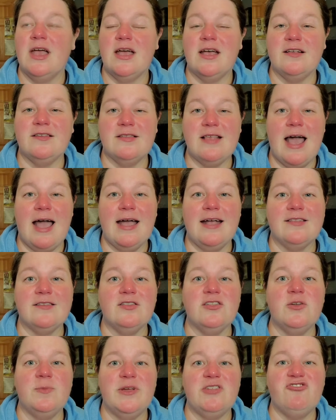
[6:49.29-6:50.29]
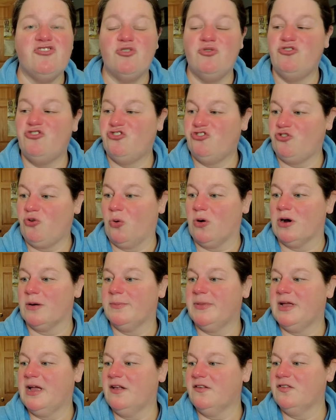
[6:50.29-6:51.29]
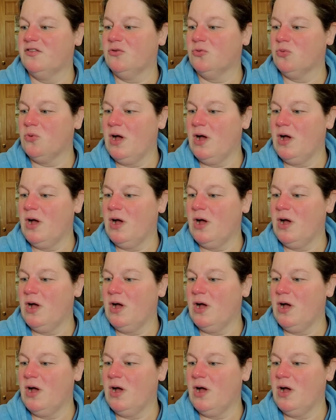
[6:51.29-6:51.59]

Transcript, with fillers: is that it's a little bit too short because the